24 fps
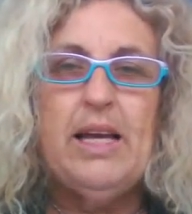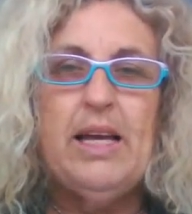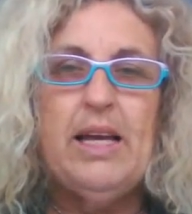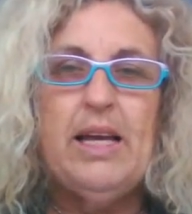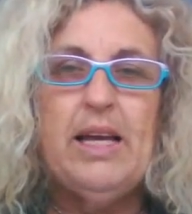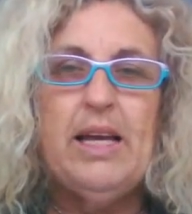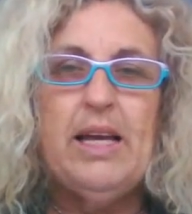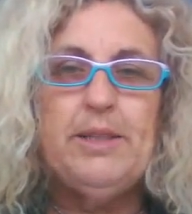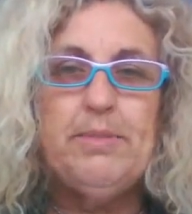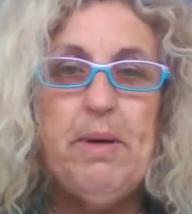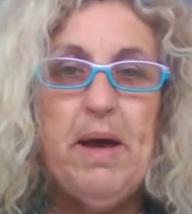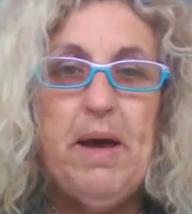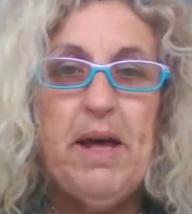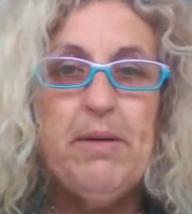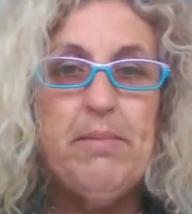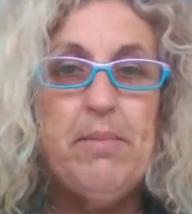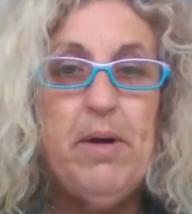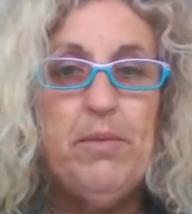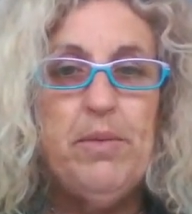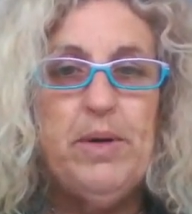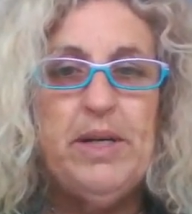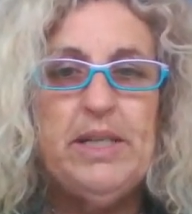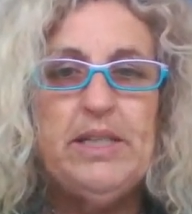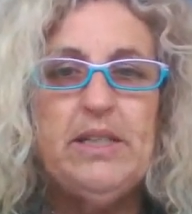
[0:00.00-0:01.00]
As part of
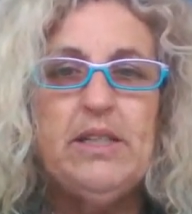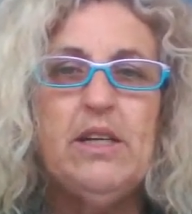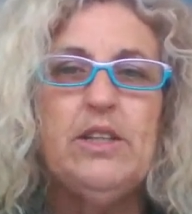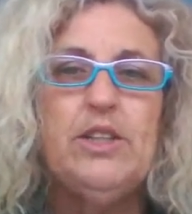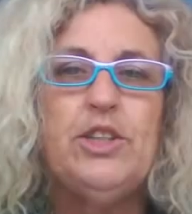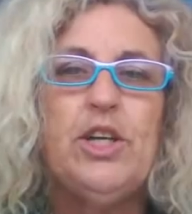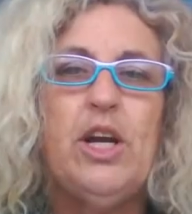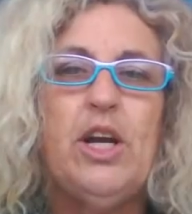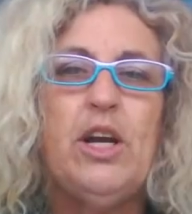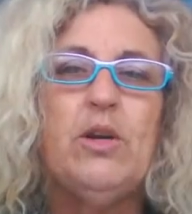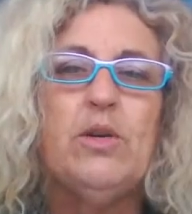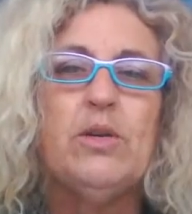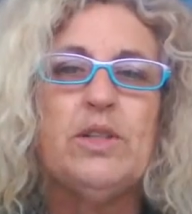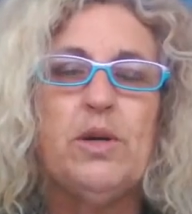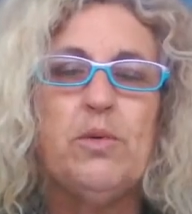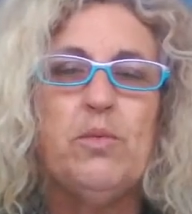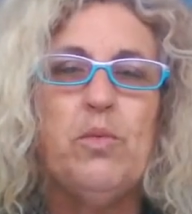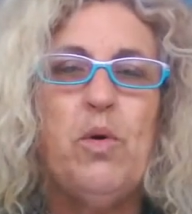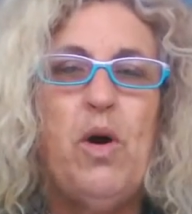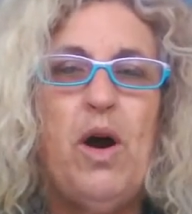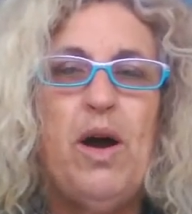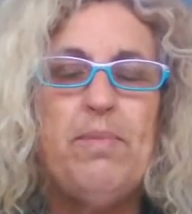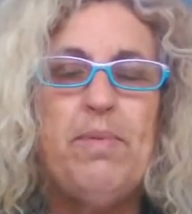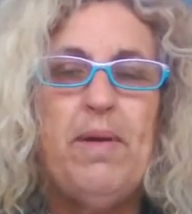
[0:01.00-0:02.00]
my research, I looked
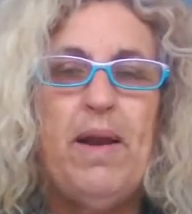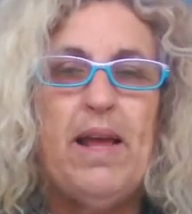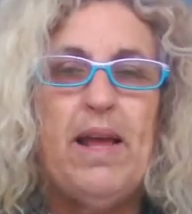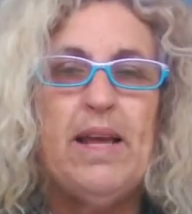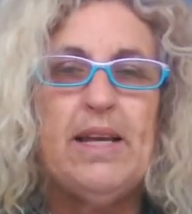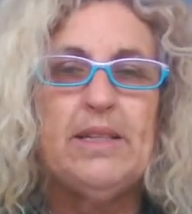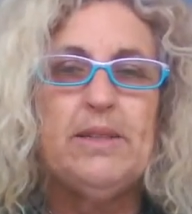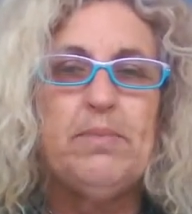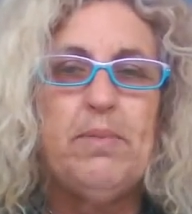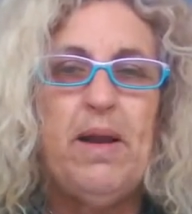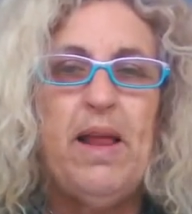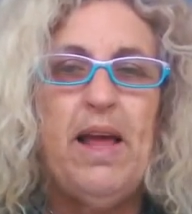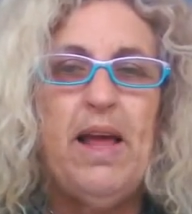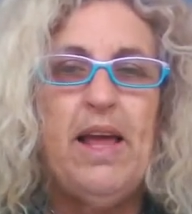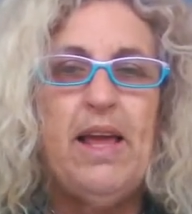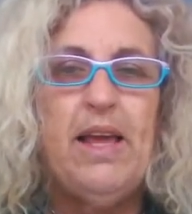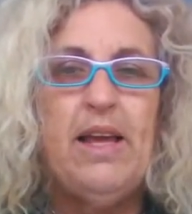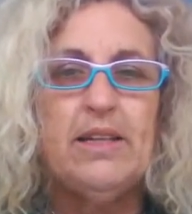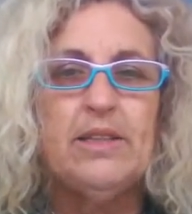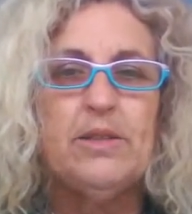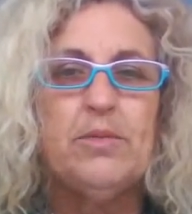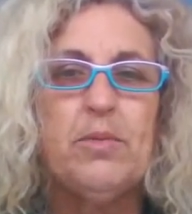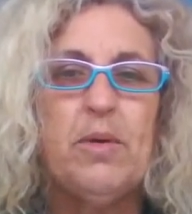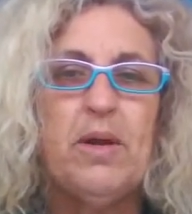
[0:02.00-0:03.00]
at why players
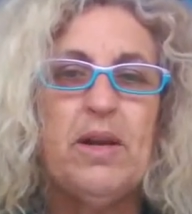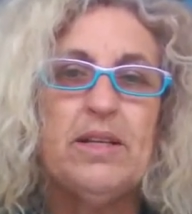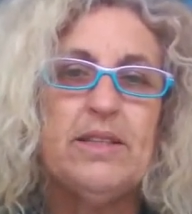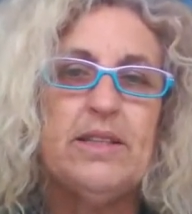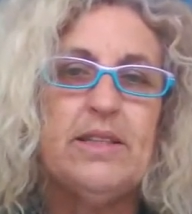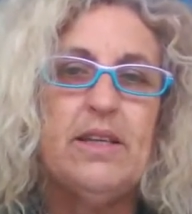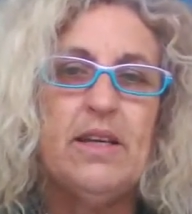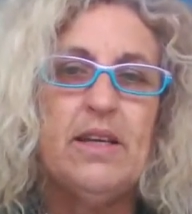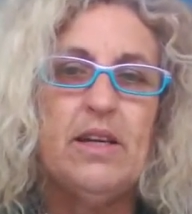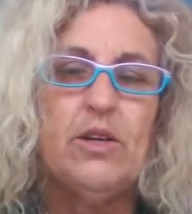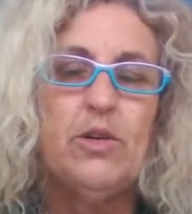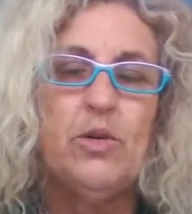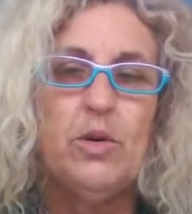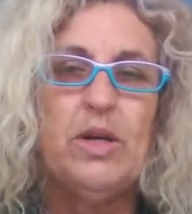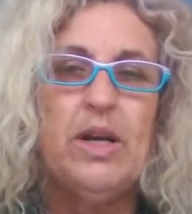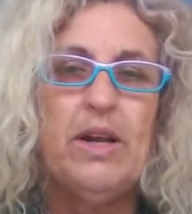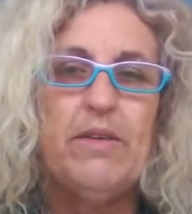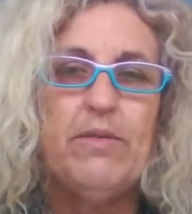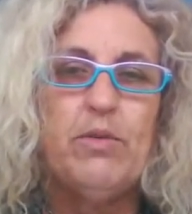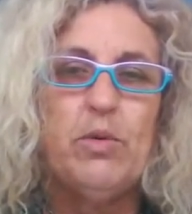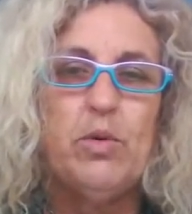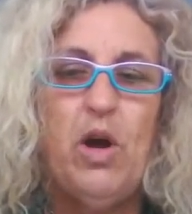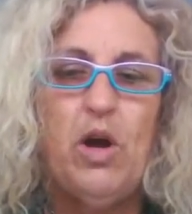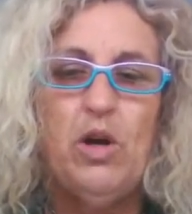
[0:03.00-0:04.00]
play as well as good
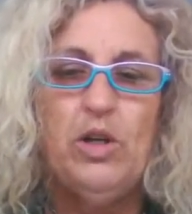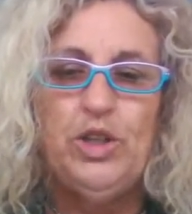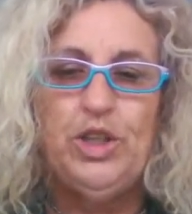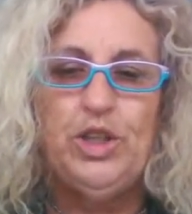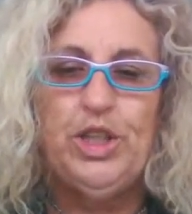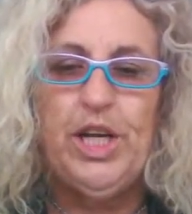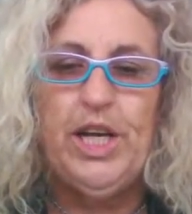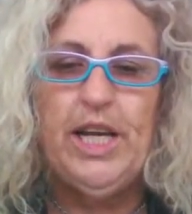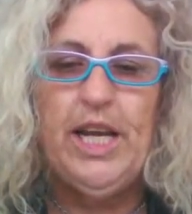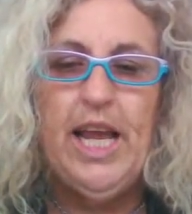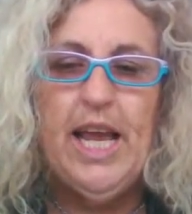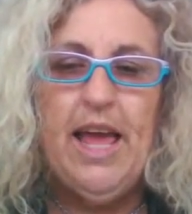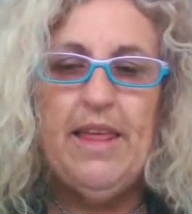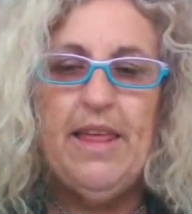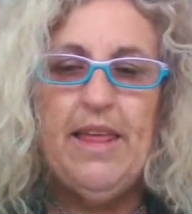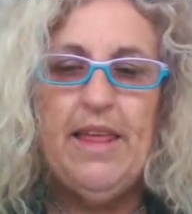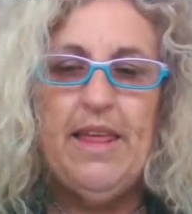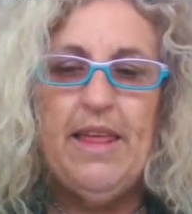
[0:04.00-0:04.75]
level coaching.